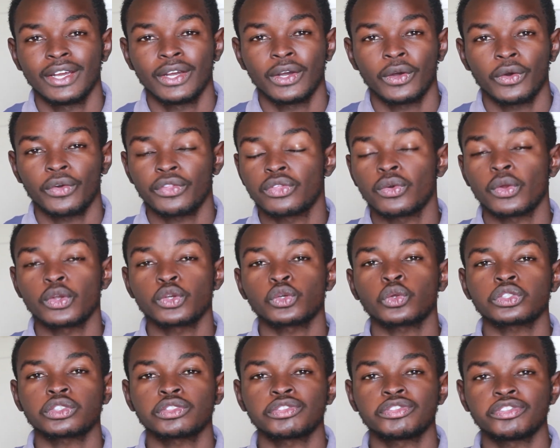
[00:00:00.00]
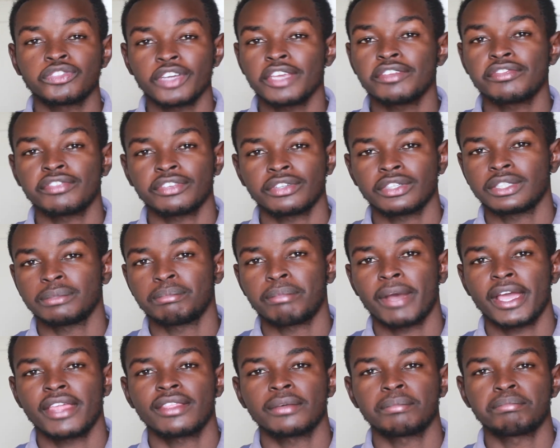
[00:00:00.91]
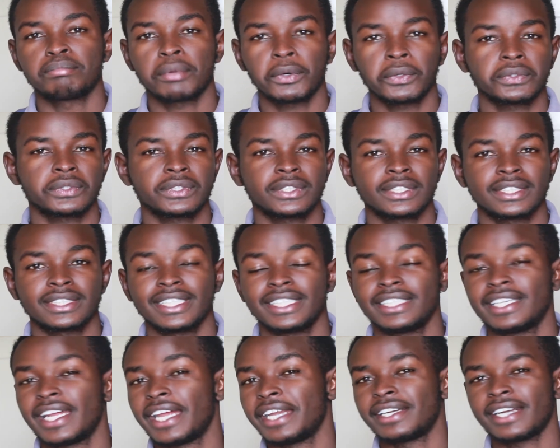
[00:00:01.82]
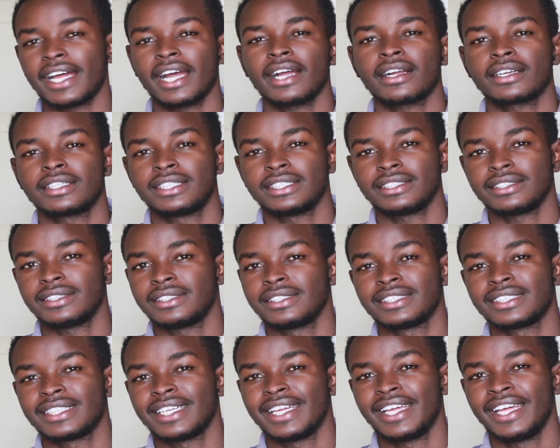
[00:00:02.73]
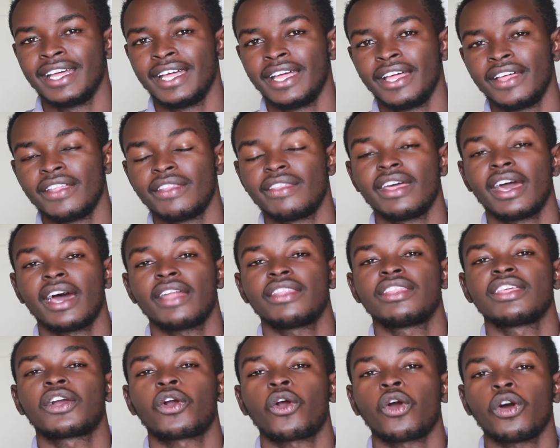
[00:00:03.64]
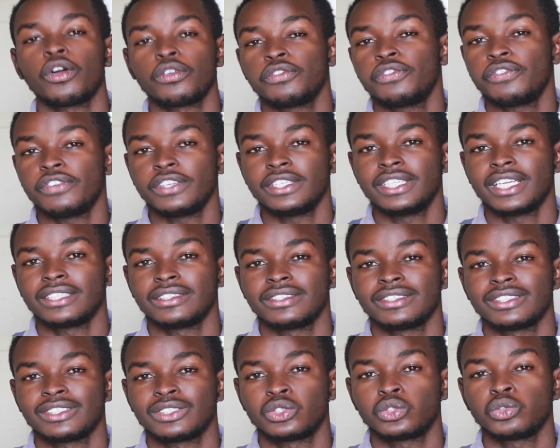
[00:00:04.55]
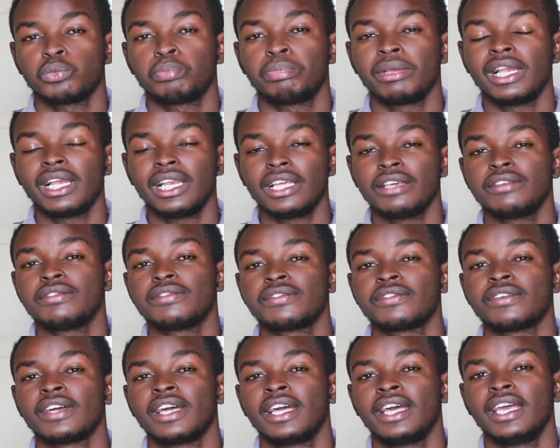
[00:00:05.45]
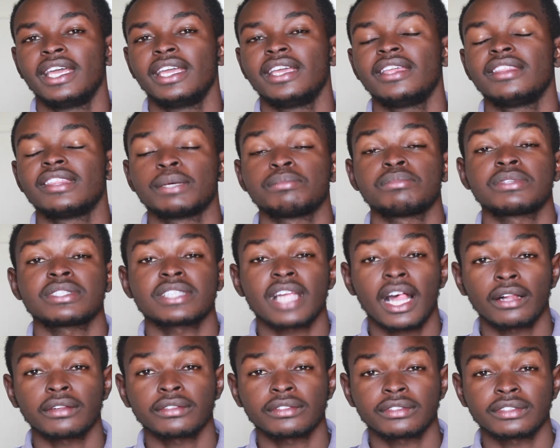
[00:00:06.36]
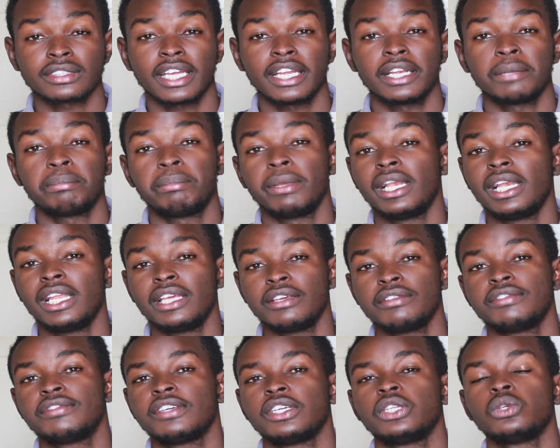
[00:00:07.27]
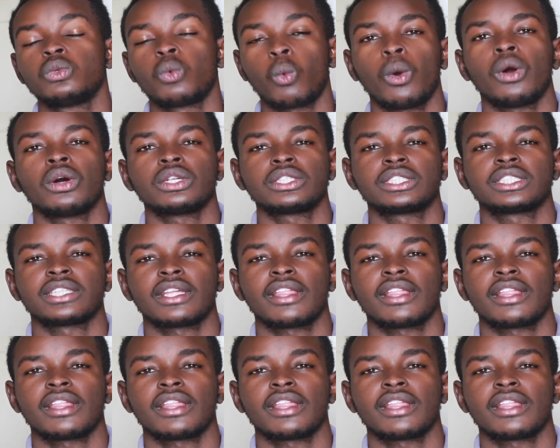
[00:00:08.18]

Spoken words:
or they were not favored by the boss, the directors. They had the confidence to believe in themselves and believe in what